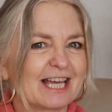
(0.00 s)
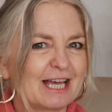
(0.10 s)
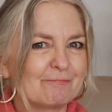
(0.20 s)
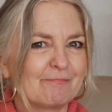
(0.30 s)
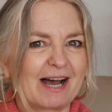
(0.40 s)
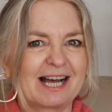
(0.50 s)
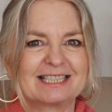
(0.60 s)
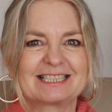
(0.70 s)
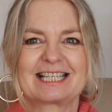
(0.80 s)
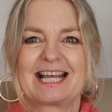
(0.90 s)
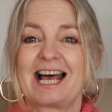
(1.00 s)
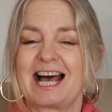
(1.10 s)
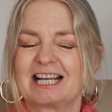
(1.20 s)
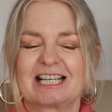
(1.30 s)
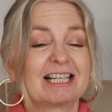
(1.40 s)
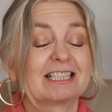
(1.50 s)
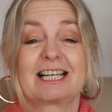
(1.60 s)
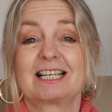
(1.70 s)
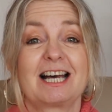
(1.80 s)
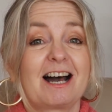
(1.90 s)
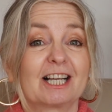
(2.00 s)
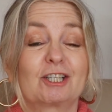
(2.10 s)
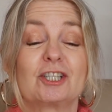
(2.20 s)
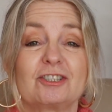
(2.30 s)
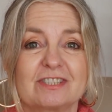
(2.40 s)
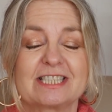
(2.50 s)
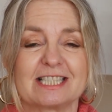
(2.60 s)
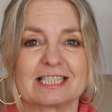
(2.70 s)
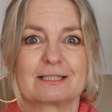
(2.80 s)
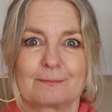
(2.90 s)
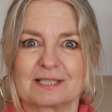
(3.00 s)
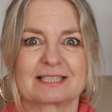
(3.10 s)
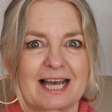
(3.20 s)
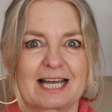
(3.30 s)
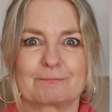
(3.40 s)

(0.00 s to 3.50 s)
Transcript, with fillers: headband. I couldn't resist but to